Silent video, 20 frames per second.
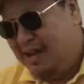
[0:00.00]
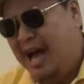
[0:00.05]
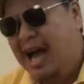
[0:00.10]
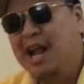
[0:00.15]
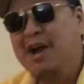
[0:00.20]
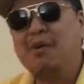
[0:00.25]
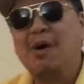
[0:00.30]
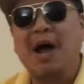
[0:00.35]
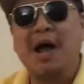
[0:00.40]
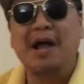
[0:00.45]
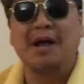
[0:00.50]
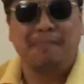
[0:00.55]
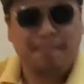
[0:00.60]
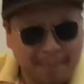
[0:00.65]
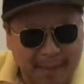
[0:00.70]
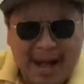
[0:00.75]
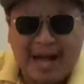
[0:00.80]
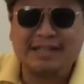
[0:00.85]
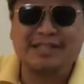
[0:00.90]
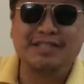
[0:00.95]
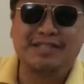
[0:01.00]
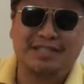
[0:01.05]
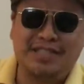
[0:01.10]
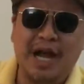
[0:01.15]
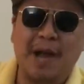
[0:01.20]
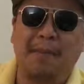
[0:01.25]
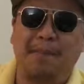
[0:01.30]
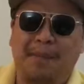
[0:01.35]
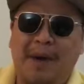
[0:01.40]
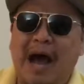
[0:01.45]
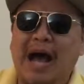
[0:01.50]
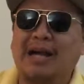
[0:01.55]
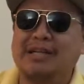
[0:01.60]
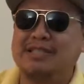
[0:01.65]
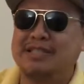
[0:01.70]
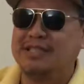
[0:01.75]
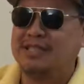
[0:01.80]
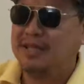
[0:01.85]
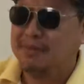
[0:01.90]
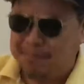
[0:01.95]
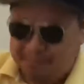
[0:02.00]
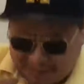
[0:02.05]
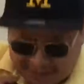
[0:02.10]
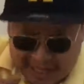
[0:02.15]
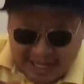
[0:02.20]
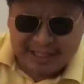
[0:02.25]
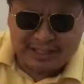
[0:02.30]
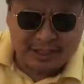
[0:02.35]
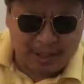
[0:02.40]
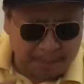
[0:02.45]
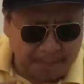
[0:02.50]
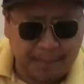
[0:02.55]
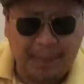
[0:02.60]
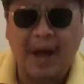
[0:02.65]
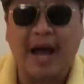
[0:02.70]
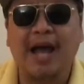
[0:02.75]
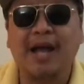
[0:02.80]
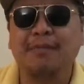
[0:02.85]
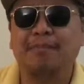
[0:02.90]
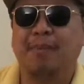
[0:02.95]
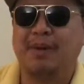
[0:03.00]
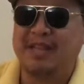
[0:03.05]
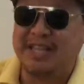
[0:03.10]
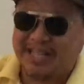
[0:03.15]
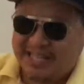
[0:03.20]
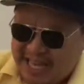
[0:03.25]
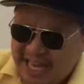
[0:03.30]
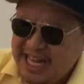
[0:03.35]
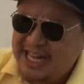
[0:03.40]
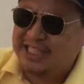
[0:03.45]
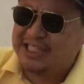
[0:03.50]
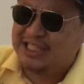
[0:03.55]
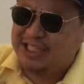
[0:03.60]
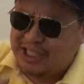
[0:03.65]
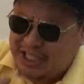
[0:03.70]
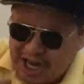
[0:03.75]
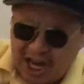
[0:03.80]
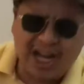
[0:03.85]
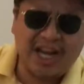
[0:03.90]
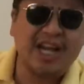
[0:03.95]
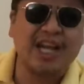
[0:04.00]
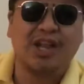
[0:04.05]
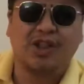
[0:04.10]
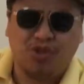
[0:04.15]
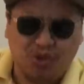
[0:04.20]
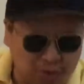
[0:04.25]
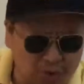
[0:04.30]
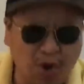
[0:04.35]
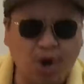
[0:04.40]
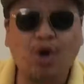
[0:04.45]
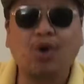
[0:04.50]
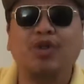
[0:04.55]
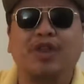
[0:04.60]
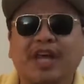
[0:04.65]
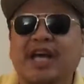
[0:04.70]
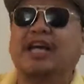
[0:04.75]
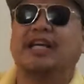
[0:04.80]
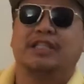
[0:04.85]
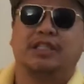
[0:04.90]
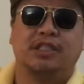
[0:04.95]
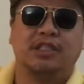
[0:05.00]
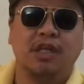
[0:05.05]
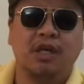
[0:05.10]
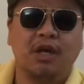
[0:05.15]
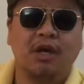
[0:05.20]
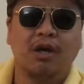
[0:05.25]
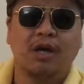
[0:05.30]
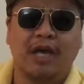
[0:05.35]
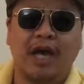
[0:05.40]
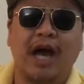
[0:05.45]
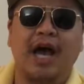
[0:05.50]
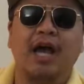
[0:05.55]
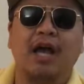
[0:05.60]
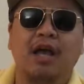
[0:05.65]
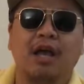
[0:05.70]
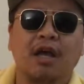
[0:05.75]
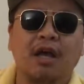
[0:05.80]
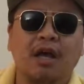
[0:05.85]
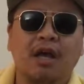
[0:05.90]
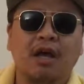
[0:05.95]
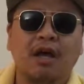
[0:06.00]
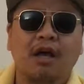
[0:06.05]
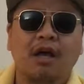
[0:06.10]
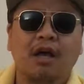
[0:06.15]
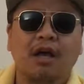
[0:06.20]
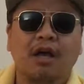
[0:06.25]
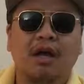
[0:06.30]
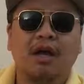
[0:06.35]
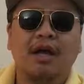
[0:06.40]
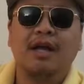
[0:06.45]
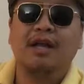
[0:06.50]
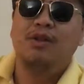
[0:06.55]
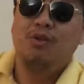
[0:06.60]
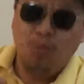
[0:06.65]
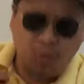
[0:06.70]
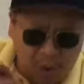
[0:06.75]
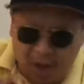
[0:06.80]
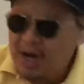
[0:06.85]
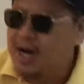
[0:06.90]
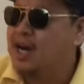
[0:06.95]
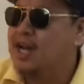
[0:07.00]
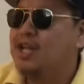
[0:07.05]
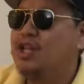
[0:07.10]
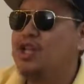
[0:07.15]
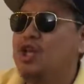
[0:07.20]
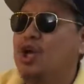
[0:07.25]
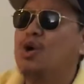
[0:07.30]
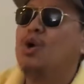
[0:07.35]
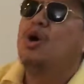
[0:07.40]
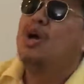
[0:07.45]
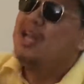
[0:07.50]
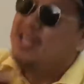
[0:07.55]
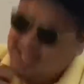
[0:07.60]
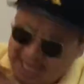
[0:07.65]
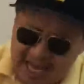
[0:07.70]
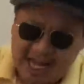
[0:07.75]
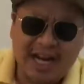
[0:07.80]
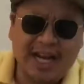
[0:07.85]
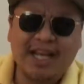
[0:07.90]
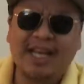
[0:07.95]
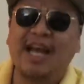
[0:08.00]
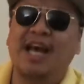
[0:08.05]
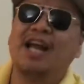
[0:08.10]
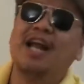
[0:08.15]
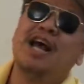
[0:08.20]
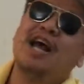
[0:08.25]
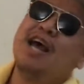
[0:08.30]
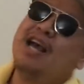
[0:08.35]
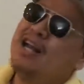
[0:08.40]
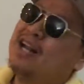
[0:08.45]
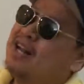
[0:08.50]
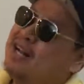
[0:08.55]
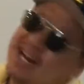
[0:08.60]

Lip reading: Anyway, back to Shea Patterson. The kid's in pain, but the kid is gutting through this, okay? And what did he do? Yet again, he